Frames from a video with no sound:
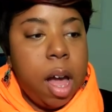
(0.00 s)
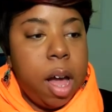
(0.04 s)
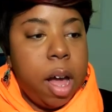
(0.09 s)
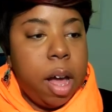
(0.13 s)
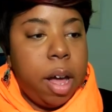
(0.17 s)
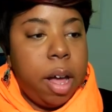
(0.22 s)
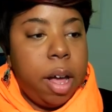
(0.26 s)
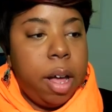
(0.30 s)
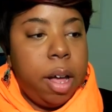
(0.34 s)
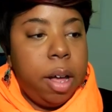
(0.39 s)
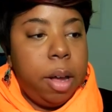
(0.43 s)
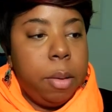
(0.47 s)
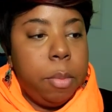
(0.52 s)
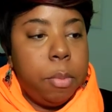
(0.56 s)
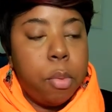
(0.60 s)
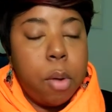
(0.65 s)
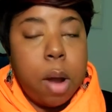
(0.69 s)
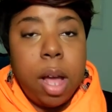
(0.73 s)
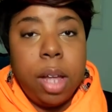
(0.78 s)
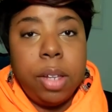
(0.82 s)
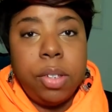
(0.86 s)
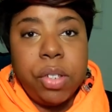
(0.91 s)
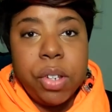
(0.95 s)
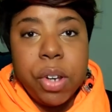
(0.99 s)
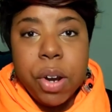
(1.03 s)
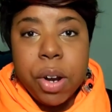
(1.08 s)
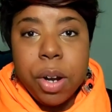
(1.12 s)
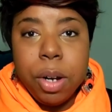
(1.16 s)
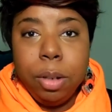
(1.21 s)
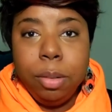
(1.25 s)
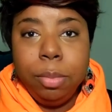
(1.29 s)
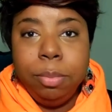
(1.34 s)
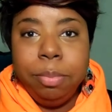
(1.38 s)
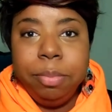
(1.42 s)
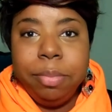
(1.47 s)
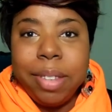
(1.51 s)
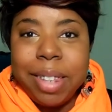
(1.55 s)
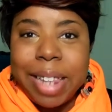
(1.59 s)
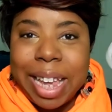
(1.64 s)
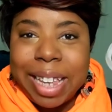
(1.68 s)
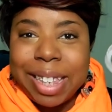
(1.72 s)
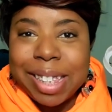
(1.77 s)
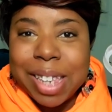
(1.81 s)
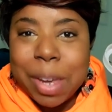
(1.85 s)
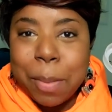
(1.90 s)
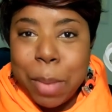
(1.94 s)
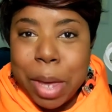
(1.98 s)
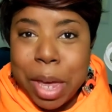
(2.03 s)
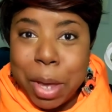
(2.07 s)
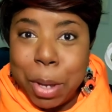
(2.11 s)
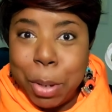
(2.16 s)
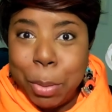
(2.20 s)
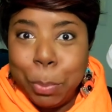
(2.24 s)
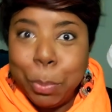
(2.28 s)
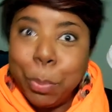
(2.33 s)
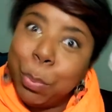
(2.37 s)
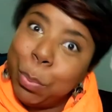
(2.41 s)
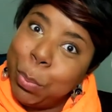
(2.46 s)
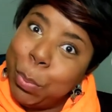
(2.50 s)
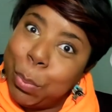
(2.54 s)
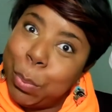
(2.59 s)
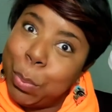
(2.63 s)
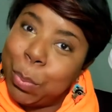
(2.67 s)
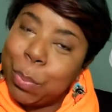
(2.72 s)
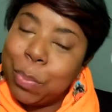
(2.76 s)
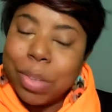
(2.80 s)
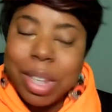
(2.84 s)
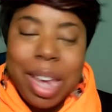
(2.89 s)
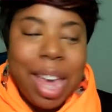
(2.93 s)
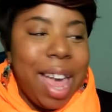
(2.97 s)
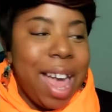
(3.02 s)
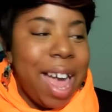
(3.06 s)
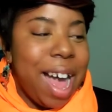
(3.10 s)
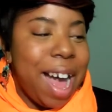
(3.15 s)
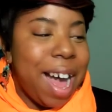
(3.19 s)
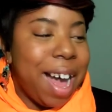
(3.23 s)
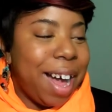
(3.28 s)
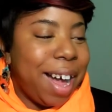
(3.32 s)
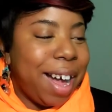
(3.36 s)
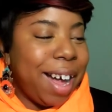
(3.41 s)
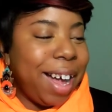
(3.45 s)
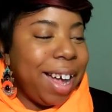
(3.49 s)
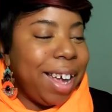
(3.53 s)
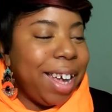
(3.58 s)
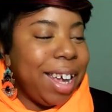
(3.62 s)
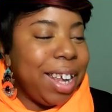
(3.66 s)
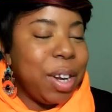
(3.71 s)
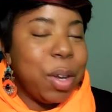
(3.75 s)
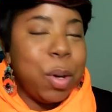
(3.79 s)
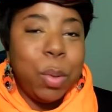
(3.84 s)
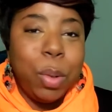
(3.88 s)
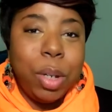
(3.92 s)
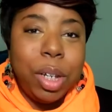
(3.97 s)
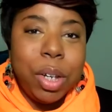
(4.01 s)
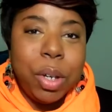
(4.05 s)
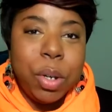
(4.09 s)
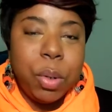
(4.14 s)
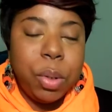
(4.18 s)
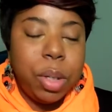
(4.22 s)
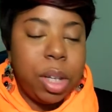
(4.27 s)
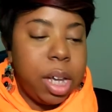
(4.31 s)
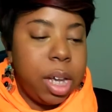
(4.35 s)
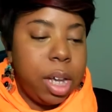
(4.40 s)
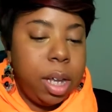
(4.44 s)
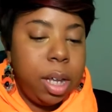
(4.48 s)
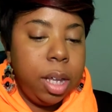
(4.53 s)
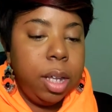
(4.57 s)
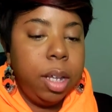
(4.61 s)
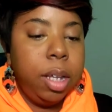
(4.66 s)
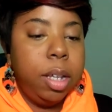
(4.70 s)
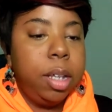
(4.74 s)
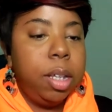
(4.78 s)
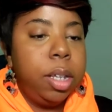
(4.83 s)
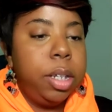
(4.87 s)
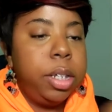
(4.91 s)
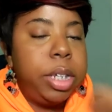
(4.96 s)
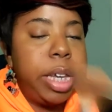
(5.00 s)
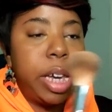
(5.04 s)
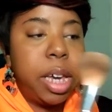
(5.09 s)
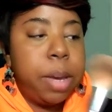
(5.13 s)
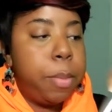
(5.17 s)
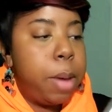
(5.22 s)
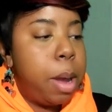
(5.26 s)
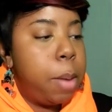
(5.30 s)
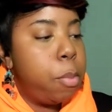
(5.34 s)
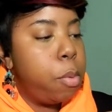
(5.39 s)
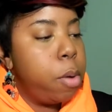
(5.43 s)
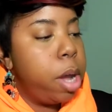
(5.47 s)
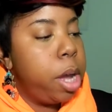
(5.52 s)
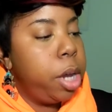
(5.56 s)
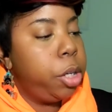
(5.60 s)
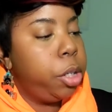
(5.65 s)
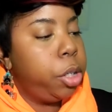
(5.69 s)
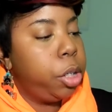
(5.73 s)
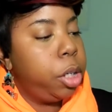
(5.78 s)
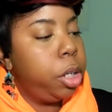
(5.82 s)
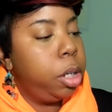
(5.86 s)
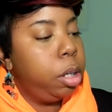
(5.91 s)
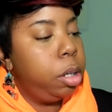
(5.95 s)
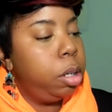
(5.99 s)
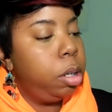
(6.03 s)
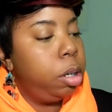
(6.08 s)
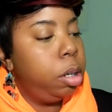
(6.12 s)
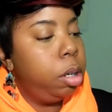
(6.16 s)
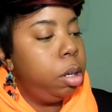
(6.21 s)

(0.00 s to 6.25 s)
uh, bronzer, thanks Camille, uh, in Hula Hula, taking my brush